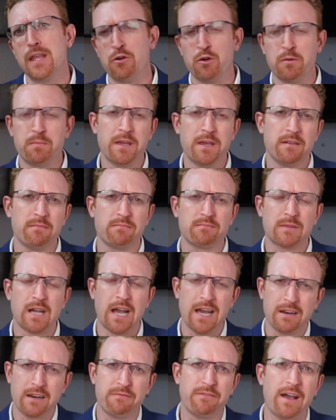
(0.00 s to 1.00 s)
it would be
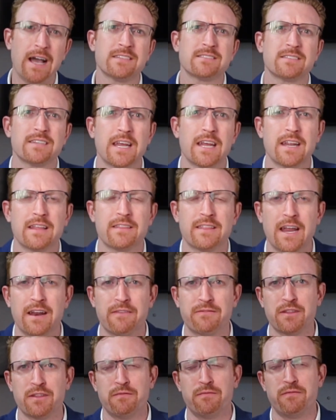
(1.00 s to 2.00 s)
kind of fascinating that
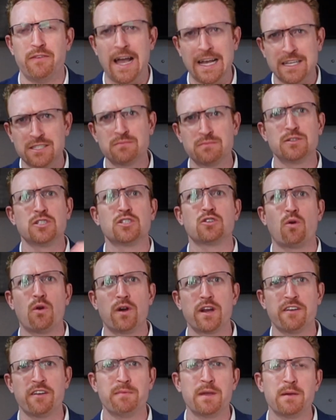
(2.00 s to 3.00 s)
if the vast
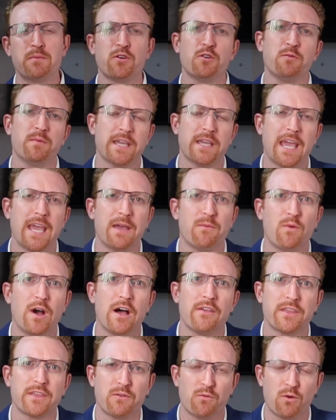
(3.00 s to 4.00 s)
majority of people who became
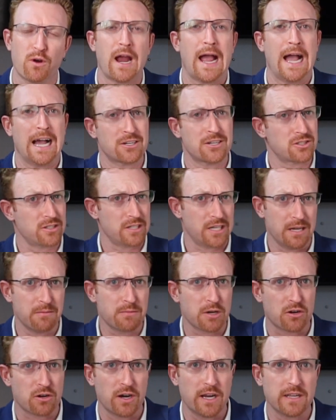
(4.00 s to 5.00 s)
wealthy were actually
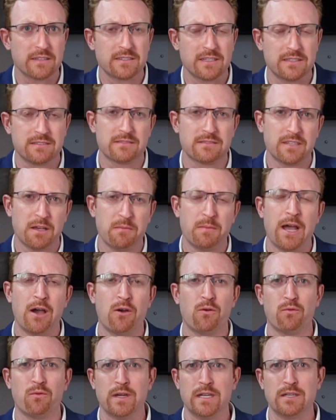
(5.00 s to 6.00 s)
immigrants, and
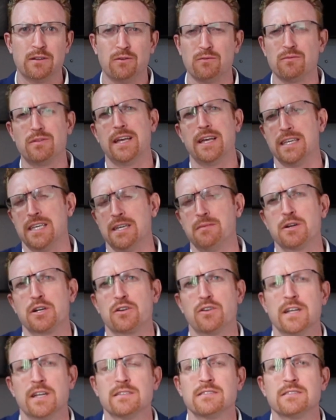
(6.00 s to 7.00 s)
somehow we don't like
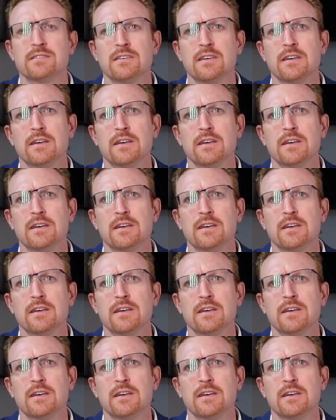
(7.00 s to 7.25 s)
immigrants.